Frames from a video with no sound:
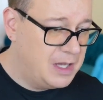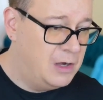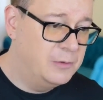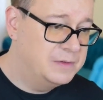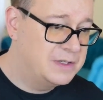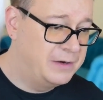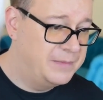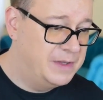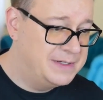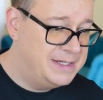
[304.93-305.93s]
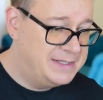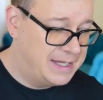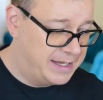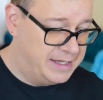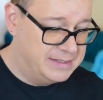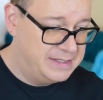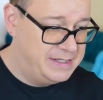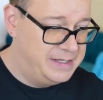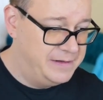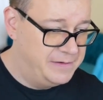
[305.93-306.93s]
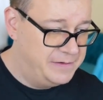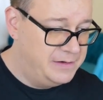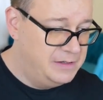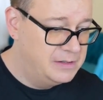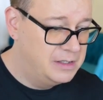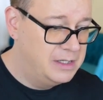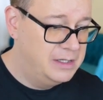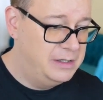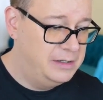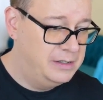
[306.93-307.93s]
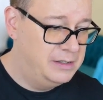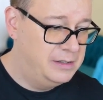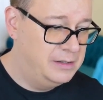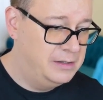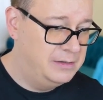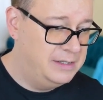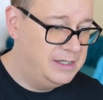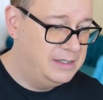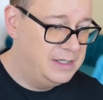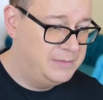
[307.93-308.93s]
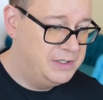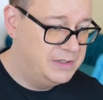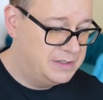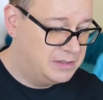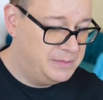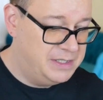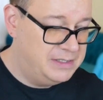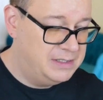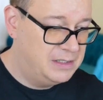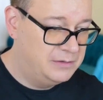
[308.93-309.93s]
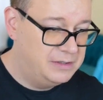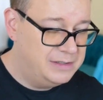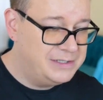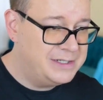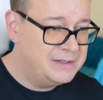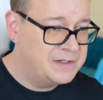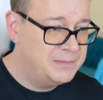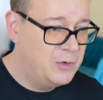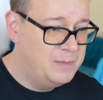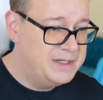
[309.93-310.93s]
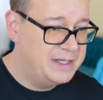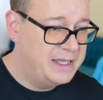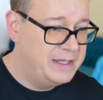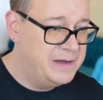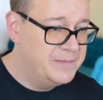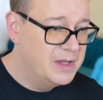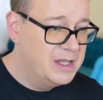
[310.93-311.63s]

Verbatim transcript: Oh, sorry, the Z stack ends here. And then let me just comment it out, just a small mistake here.